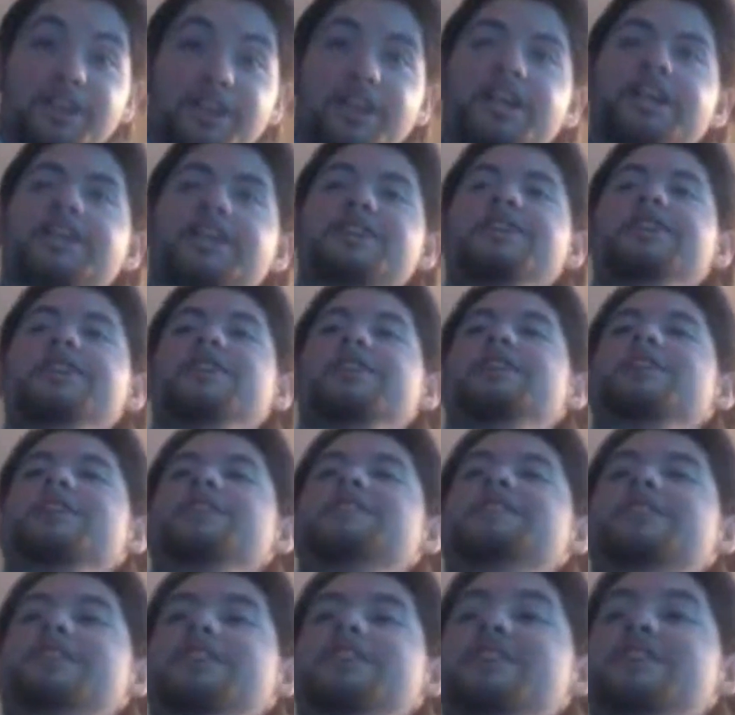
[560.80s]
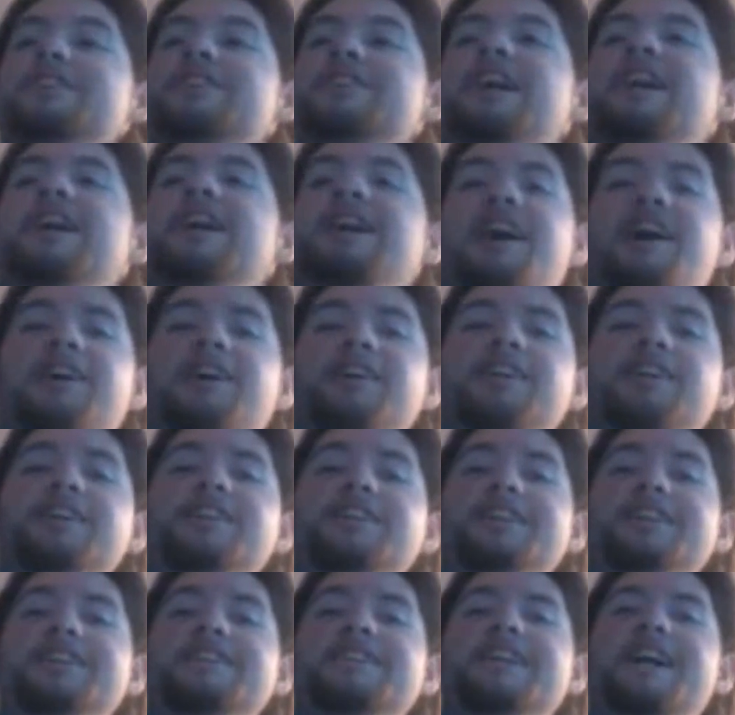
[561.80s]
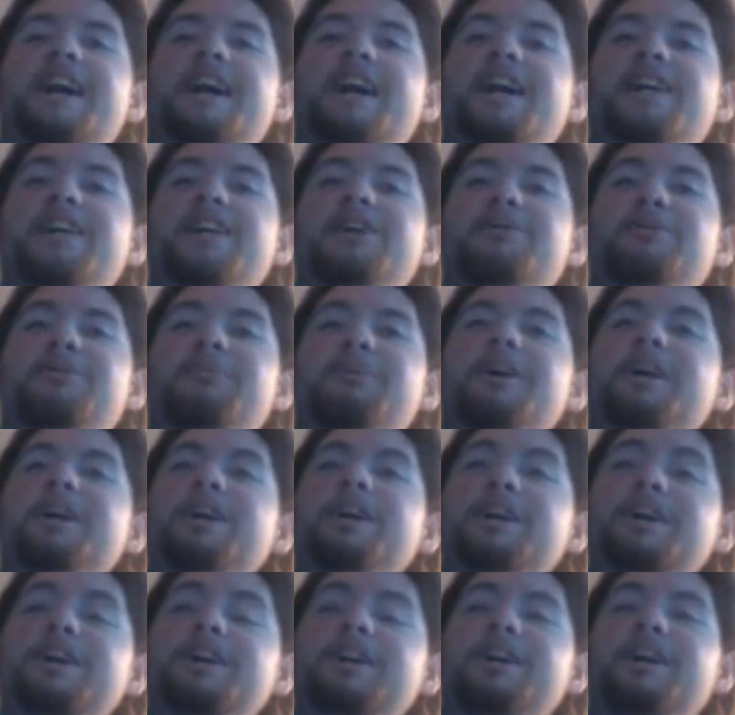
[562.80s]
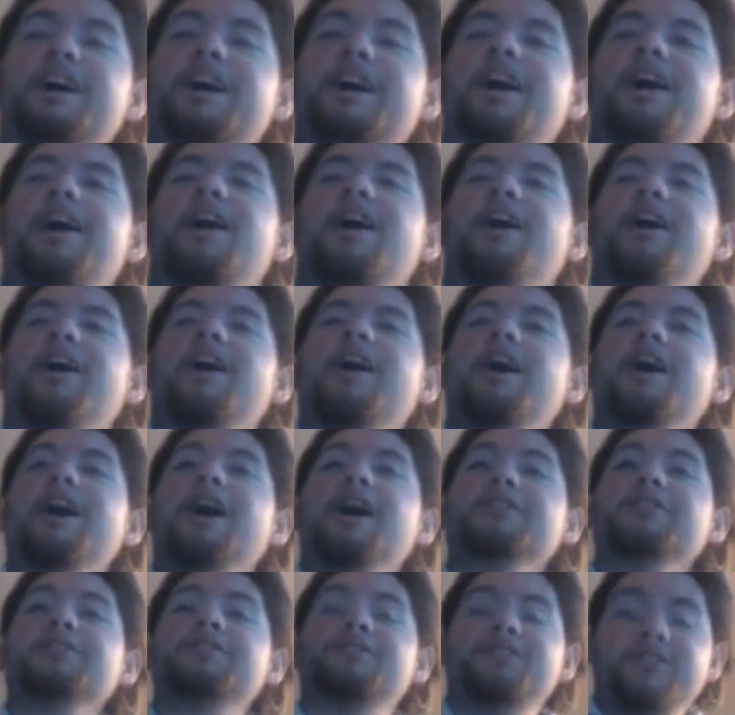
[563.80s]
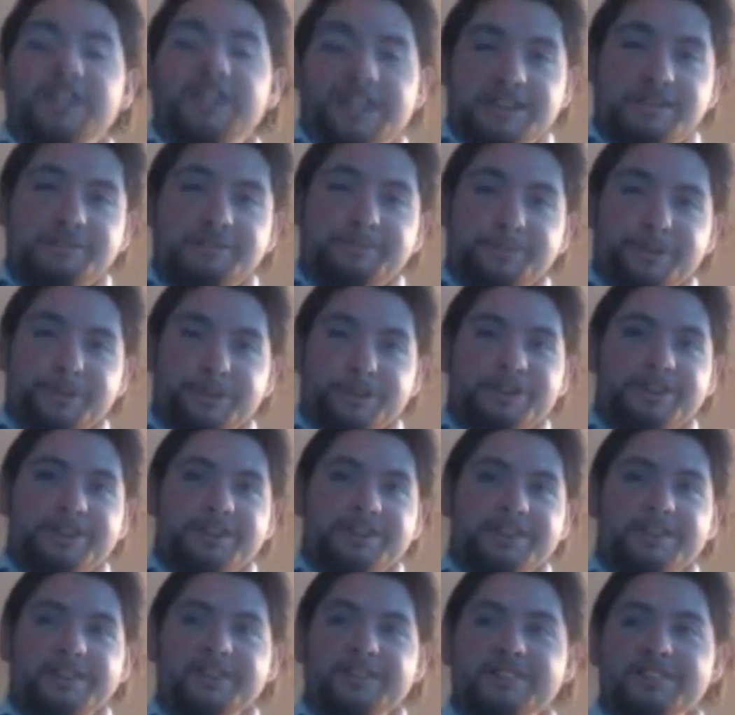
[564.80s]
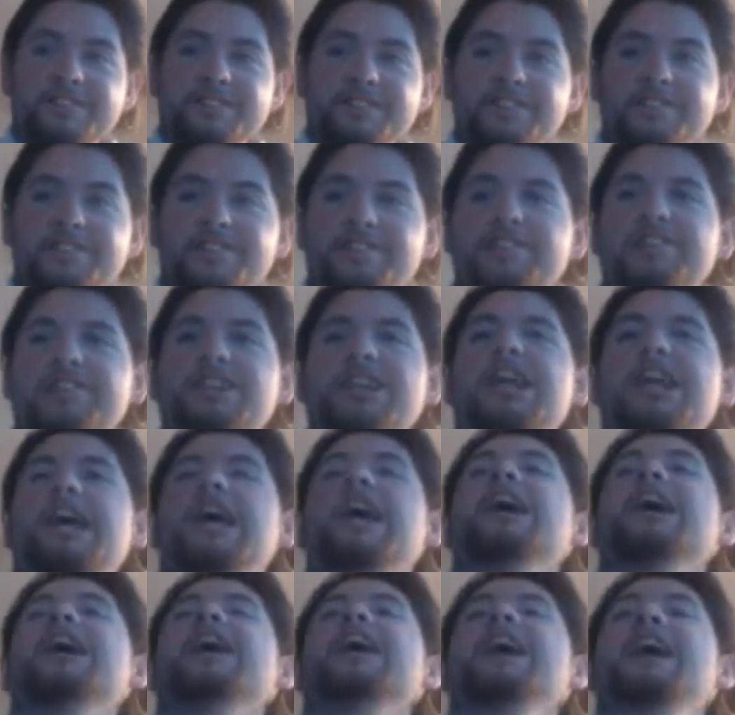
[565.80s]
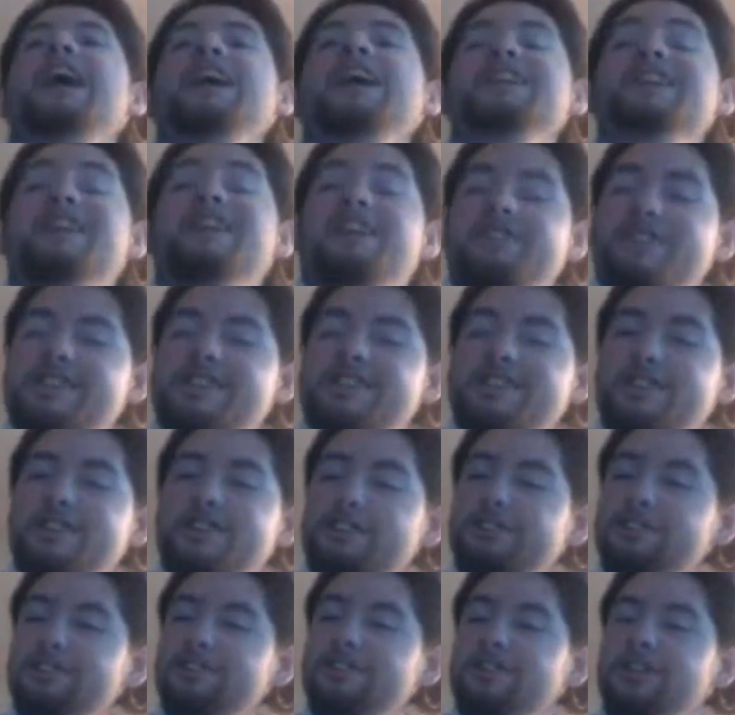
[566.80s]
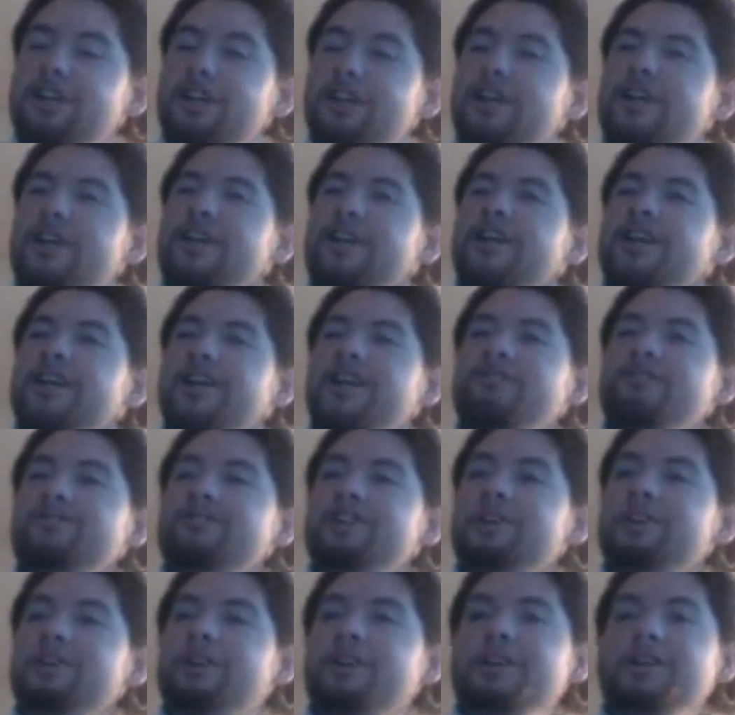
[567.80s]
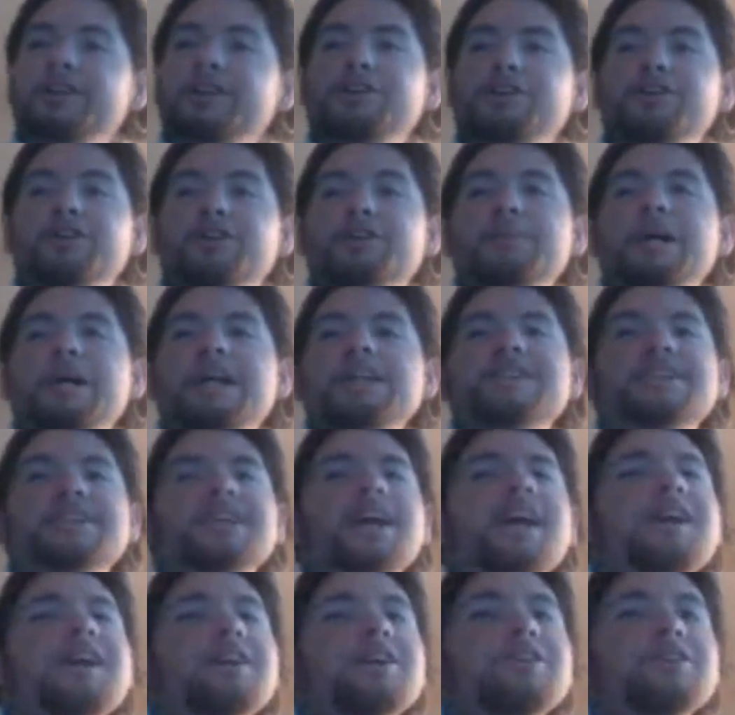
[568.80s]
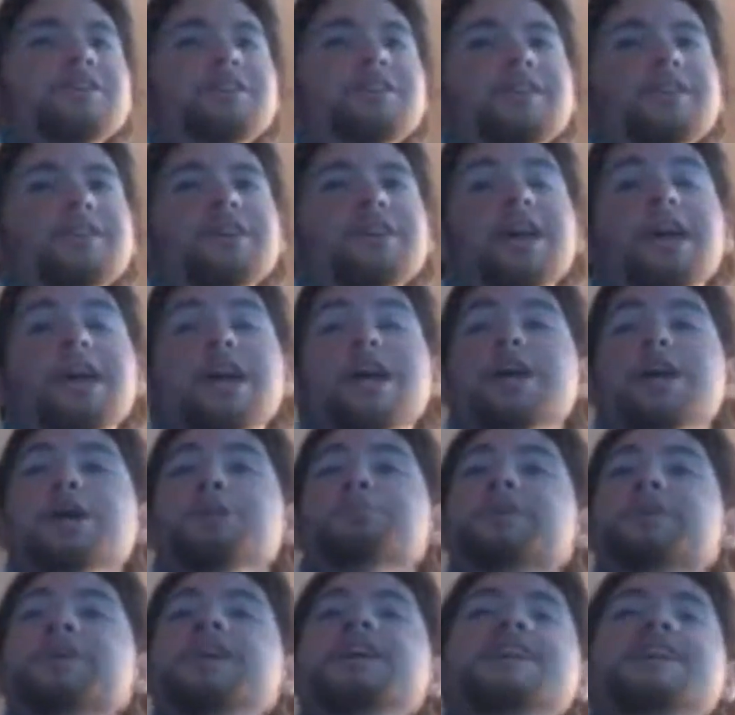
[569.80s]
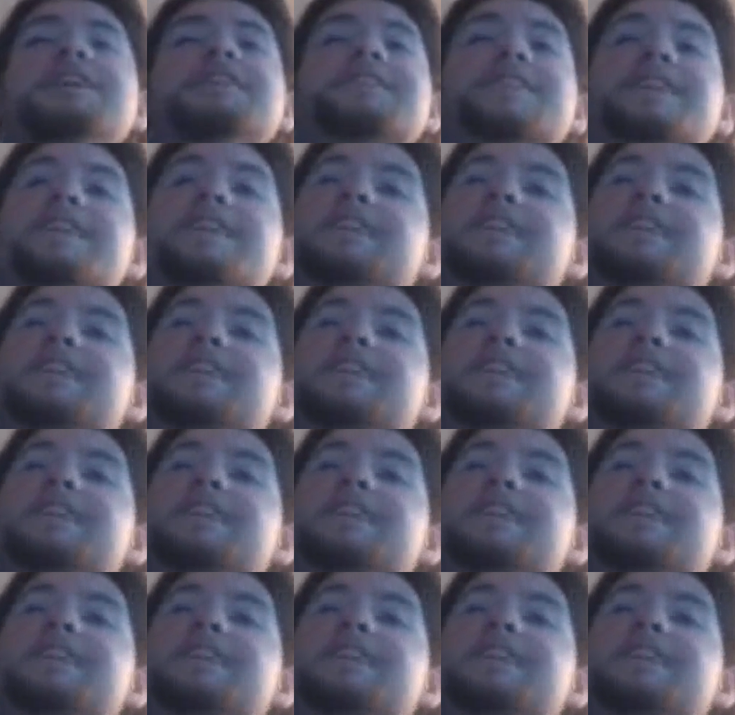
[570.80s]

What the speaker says: You can search How Does This Item Work on Facebook. And also, if you are new to my channel, please hit